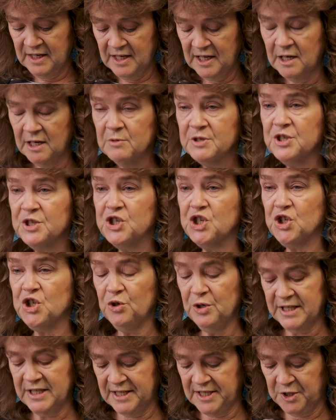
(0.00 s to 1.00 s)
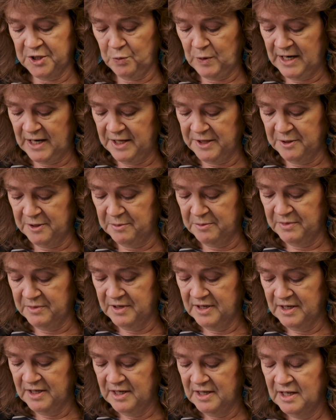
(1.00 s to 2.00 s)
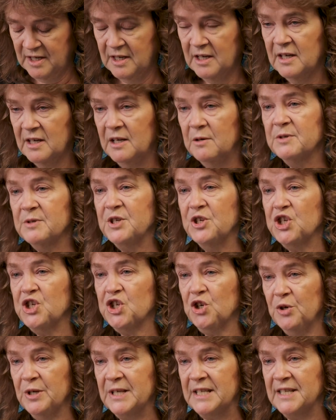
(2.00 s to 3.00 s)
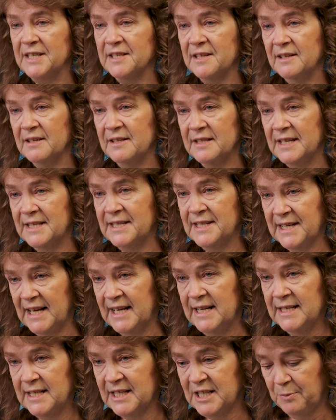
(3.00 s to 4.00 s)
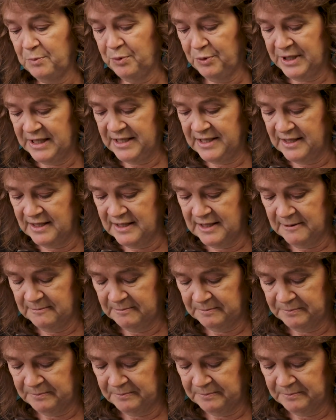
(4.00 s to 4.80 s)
It was a choice to wear them. It was a choice to stay disappointed.